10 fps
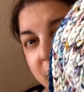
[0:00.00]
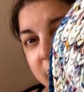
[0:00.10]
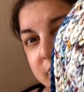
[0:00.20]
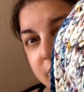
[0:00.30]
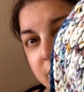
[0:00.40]

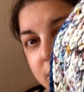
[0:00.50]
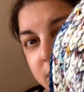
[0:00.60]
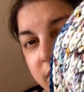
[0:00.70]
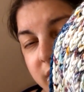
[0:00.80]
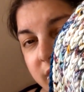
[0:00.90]
better.
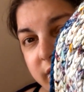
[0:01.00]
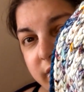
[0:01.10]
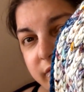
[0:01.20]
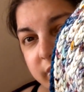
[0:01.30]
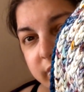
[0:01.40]
I
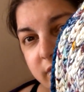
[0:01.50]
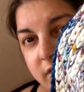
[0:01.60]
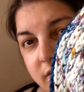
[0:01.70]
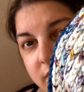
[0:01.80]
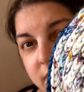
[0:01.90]
love this
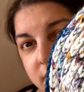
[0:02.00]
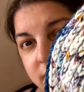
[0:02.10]
colour.